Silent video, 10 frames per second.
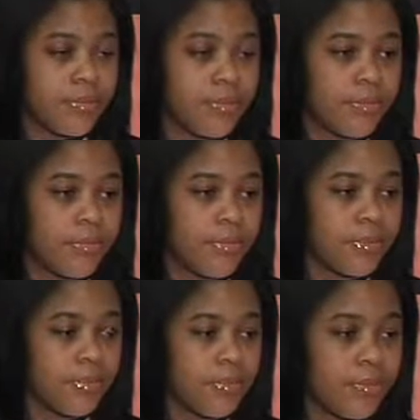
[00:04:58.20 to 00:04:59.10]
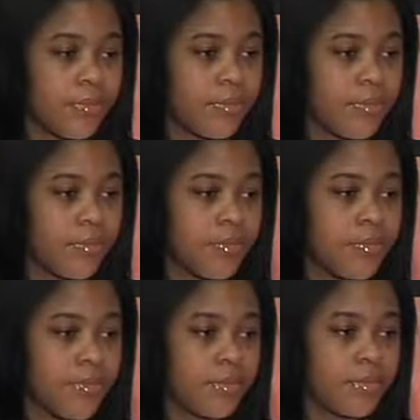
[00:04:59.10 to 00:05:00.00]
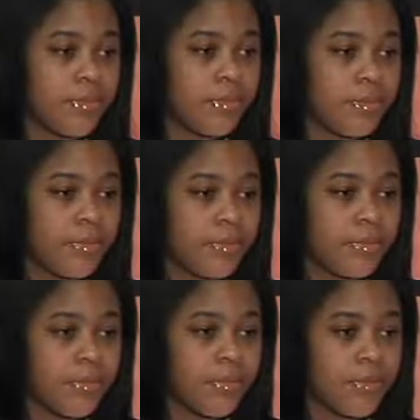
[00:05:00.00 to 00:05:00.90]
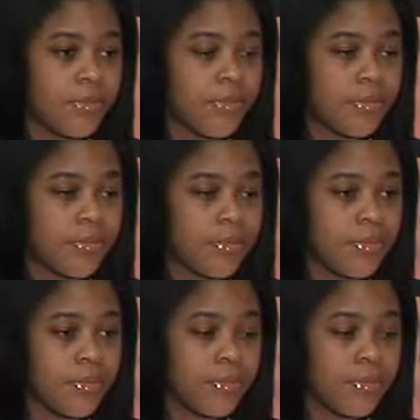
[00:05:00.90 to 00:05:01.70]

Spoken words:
The person shown says nothing.